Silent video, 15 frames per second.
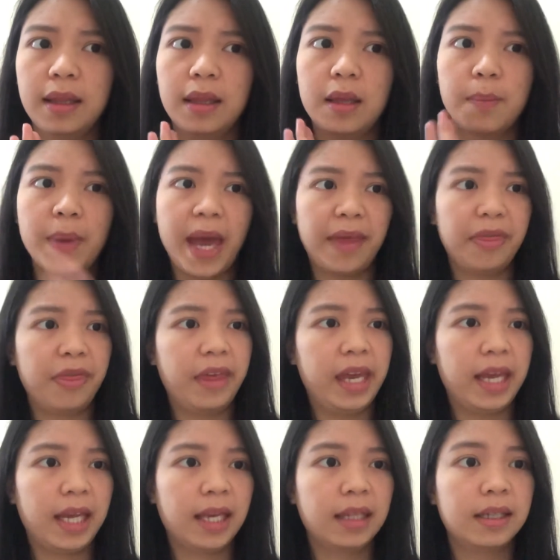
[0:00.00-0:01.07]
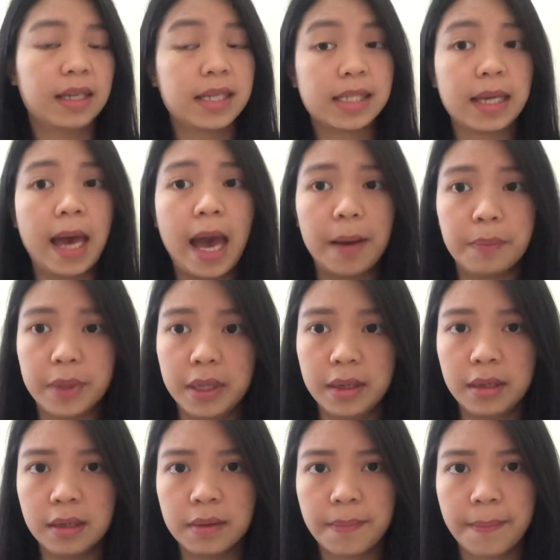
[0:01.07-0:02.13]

the bad thing doesn't happen.